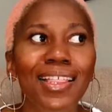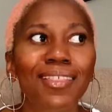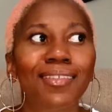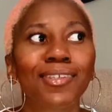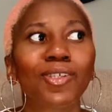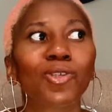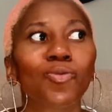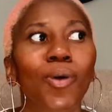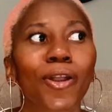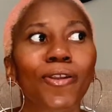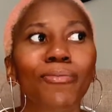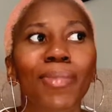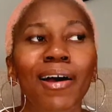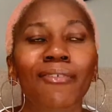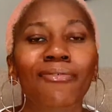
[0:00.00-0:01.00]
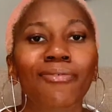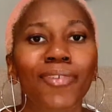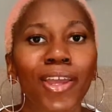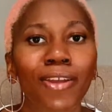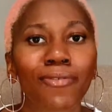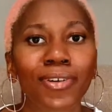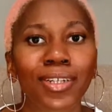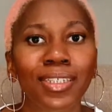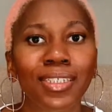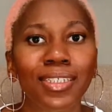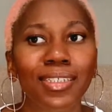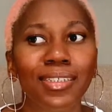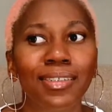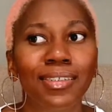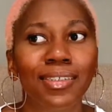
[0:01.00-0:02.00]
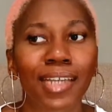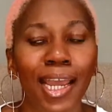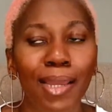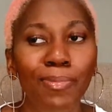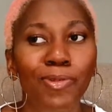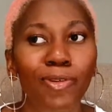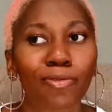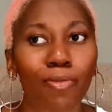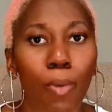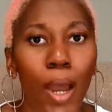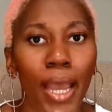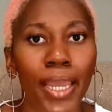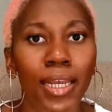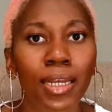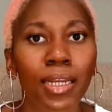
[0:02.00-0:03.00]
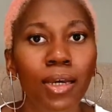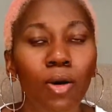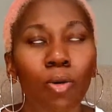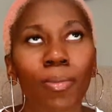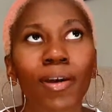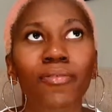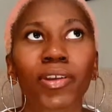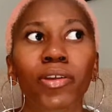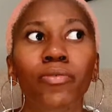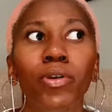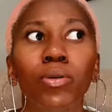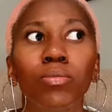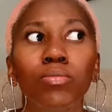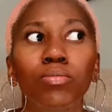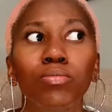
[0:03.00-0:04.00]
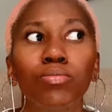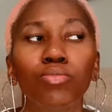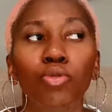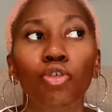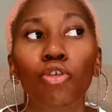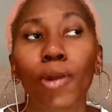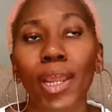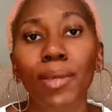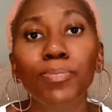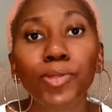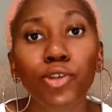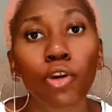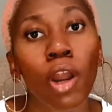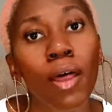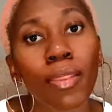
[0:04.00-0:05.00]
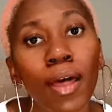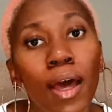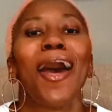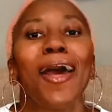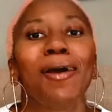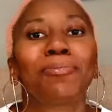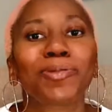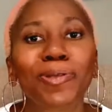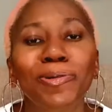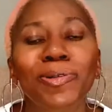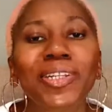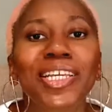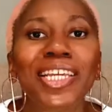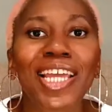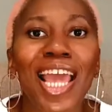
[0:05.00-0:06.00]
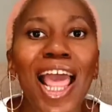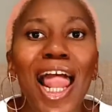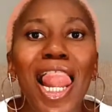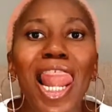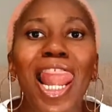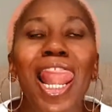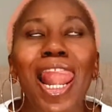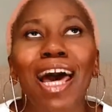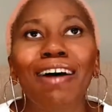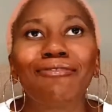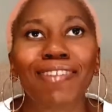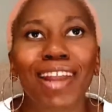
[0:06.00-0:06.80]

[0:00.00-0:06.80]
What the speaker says: this is one of my favorite types of wine, or my favorite grapes rather. Absolutely love